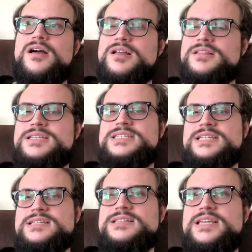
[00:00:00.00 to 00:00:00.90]
a
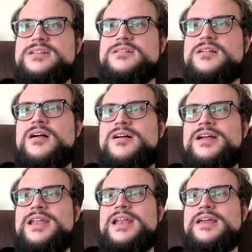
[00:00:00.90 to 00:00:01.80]
holistic leader
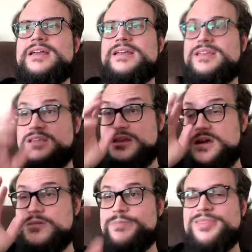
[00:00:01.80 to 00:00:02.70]
on, you
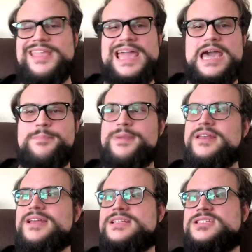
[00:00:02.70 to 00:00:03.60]
know,
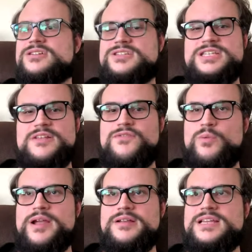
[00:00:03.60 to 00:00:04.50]
happiness or
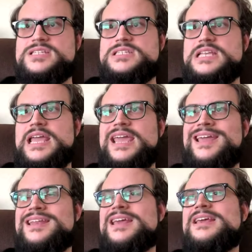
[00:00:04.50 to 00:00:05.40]
self-awareness
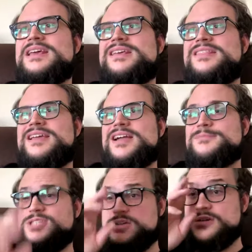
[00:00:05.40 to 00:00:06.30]
and that
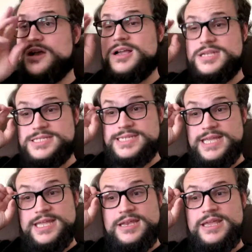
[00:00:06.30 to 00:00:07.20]
comes across
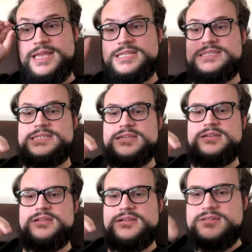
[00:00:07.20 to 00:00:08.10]
in his
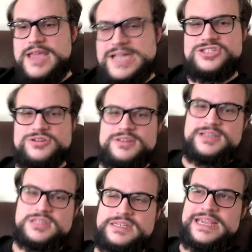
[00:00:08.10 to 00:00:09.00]
natural
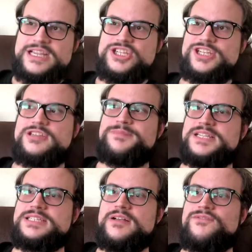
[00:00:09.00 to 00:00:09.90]
inclination to be
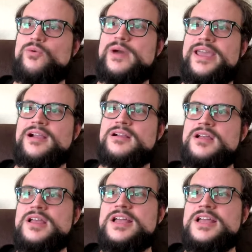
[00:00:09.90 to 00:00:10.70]
self-aware,